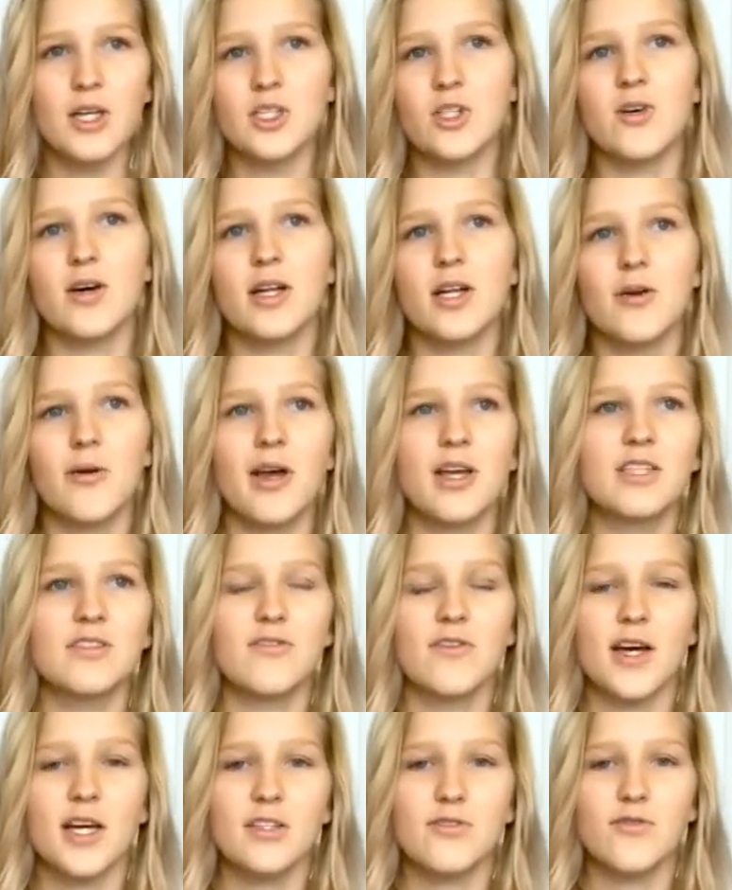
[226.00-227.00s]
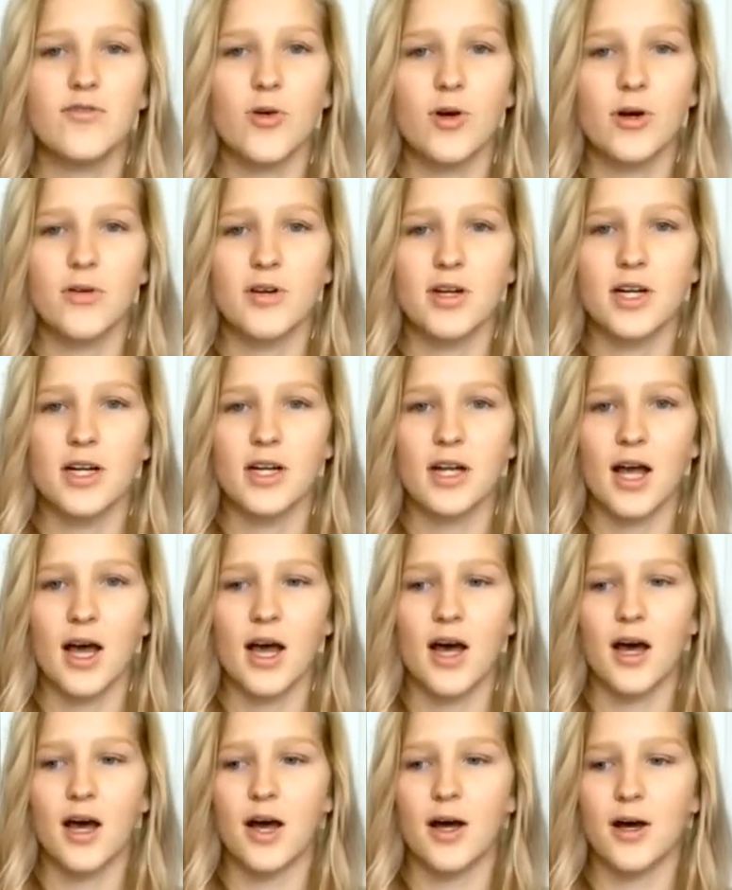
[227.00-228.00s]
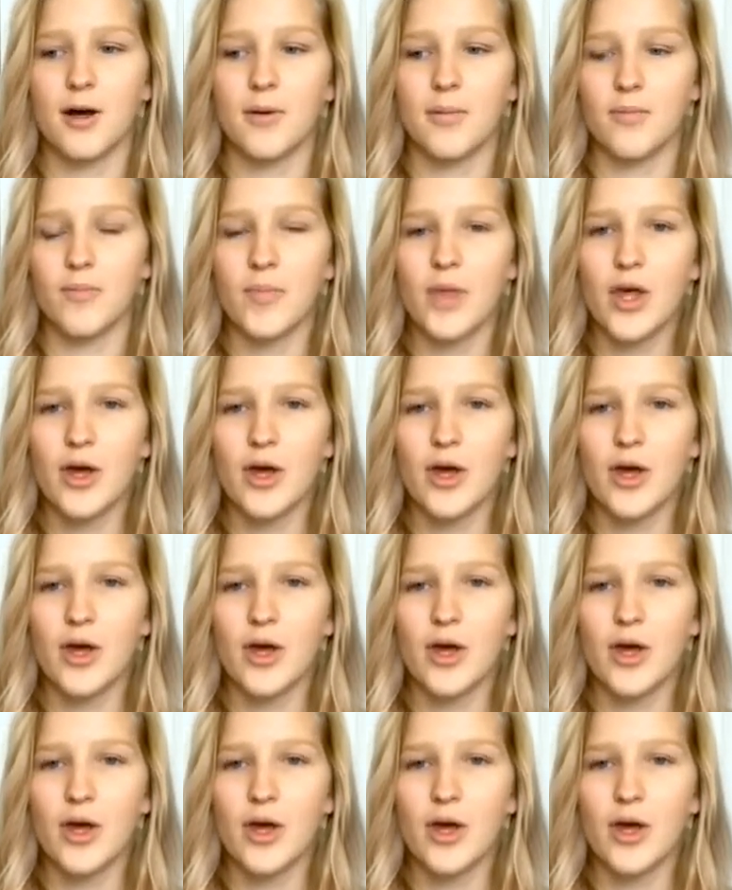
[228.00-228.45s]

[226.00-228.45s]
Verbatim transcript: So anyways, fast forward, um,